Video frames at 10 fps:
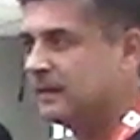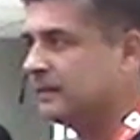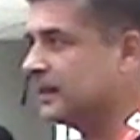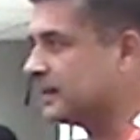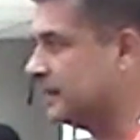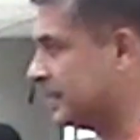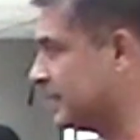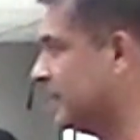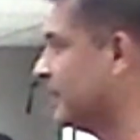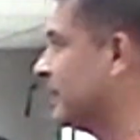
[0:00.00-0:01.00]
Just this
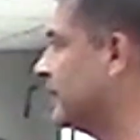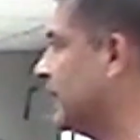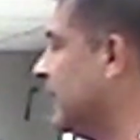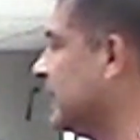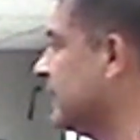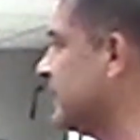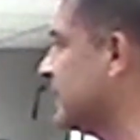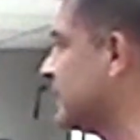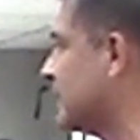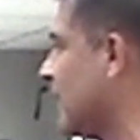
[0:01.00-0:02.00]
year,
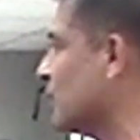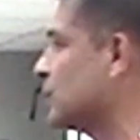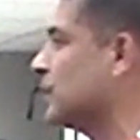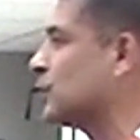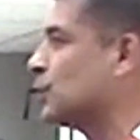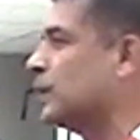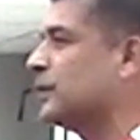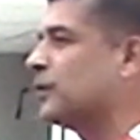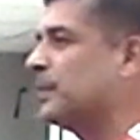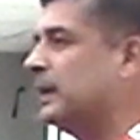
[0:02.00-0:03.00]
86,000
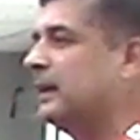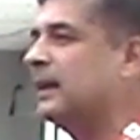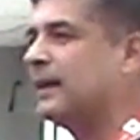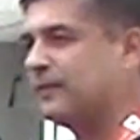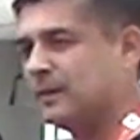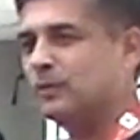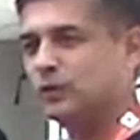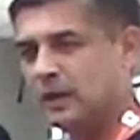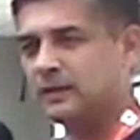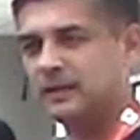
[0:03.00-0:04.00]
students from India have come to the
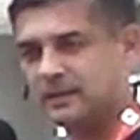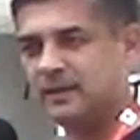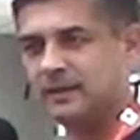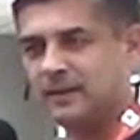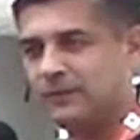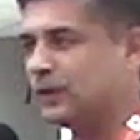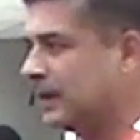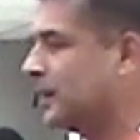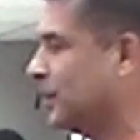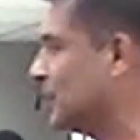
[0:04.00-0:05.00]
United States. Have you
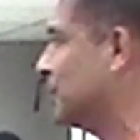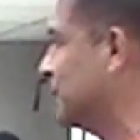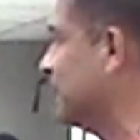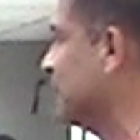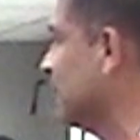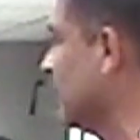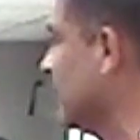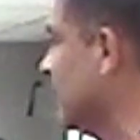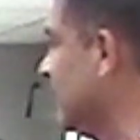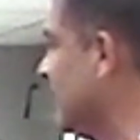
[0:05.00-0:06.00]
read the news?
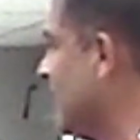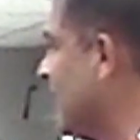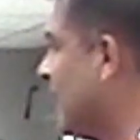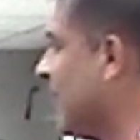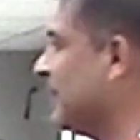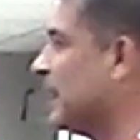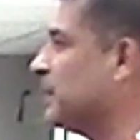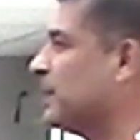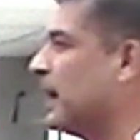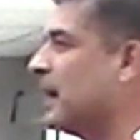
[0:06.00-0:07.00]
And then
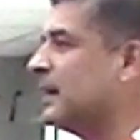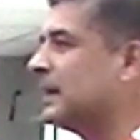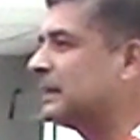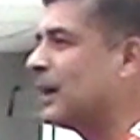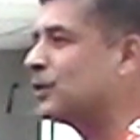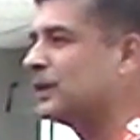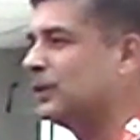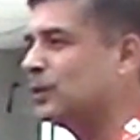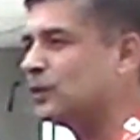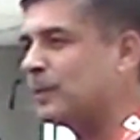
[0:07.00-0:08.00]
maybe 100,000
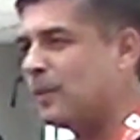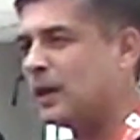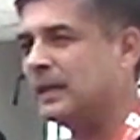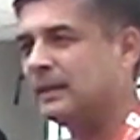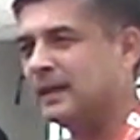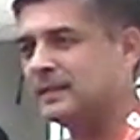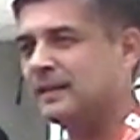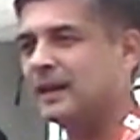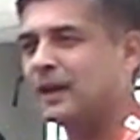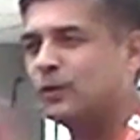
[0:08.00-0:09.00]
those who are born and raised
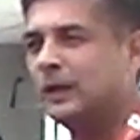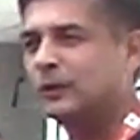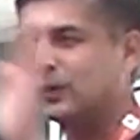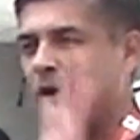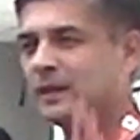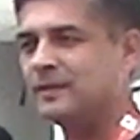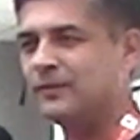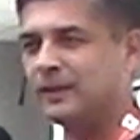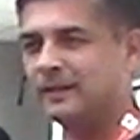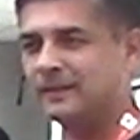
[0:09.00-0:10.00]
here are going to college
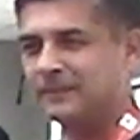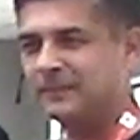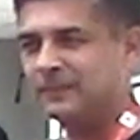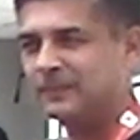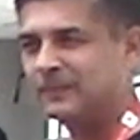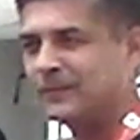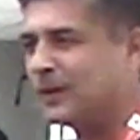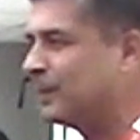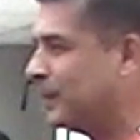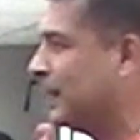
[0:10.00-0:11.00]
every year.
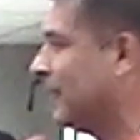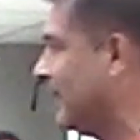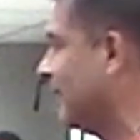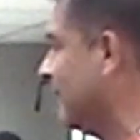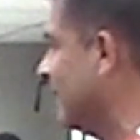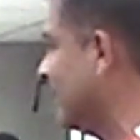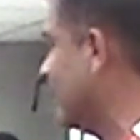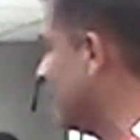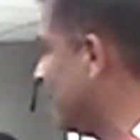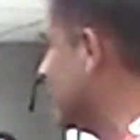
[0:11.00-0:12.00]
Or maybe a little
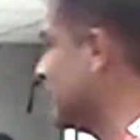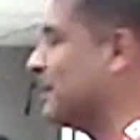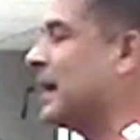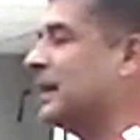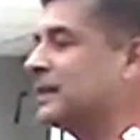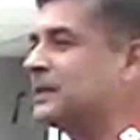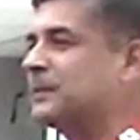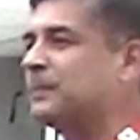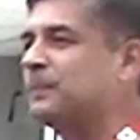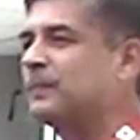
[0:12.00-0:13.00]
plus and minus.